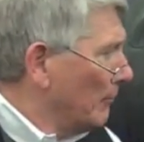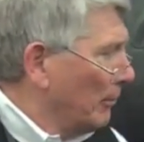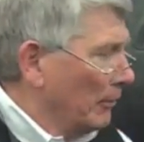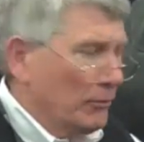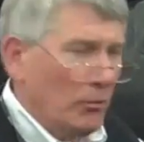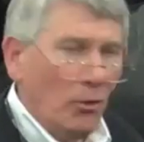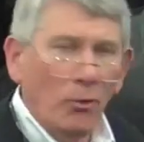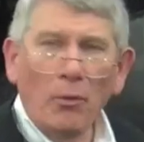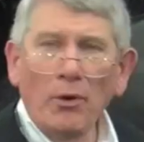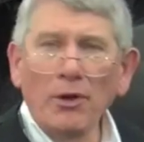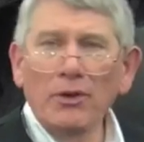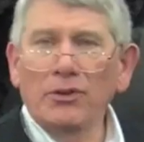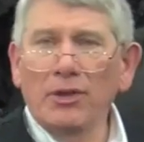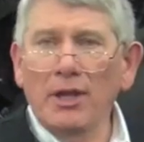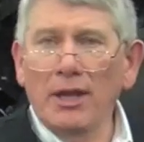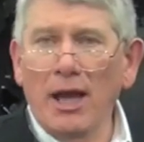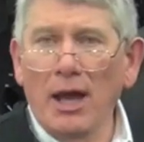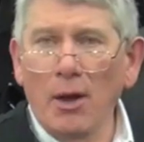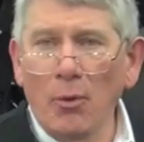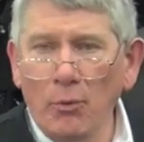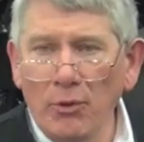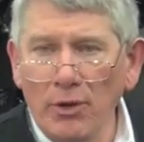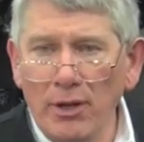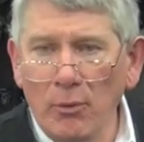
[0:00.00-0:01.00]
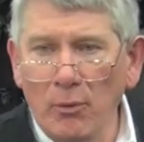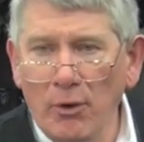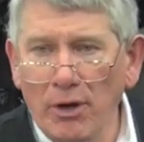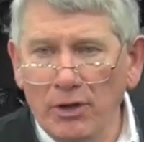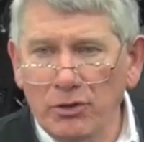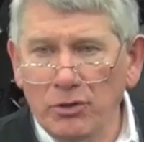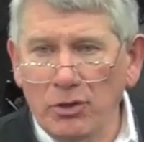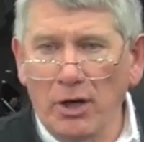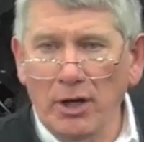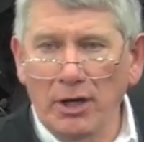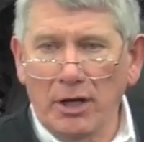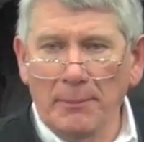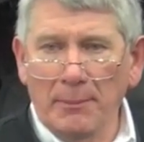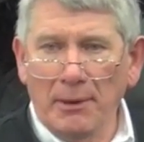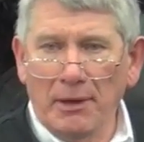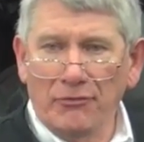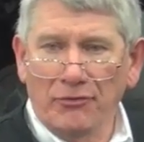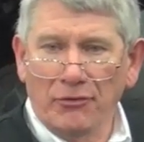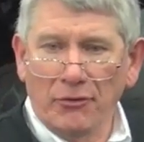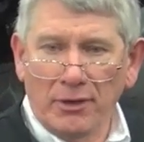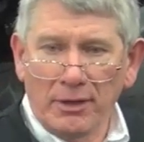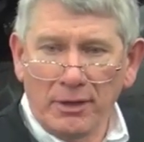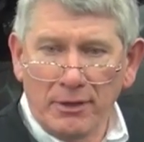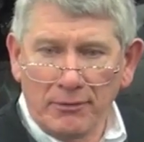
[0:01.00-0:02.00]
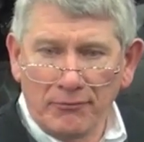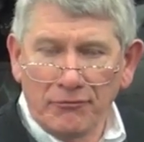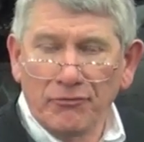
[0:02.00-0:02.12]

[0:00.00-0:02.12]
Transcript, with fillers: But the one thing I really want to talk about for,